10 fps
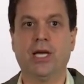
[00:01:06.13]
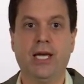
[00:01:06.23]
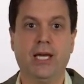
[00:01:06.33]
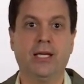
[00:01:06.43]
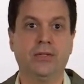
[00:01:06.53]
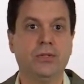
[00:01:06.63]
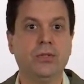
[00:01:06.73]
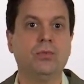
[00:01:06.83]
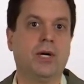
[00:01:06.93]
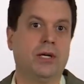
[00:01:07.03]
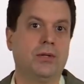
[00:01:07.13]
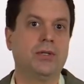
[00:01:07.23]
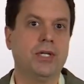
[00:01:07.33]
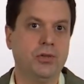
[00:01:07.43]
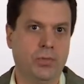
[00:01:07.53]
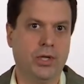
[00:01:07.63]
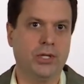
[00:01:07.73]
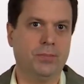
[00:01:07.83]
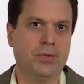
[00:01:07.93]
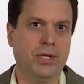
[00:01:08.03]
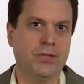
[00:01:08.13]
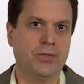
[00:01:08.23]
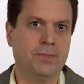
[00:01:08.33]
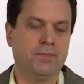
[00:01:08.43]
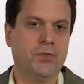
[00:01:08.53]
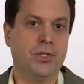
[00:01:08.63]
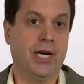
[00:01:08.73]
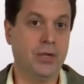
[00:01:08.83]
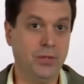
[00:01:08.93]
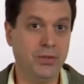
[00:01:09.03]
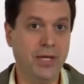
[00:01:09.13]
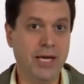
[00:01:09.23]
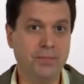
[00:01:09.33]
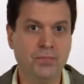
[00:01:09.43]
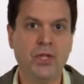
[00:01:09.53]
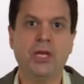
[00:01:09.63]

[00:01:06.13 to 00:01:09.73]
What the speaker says: and do well in the marketplace. Now, how do we do that?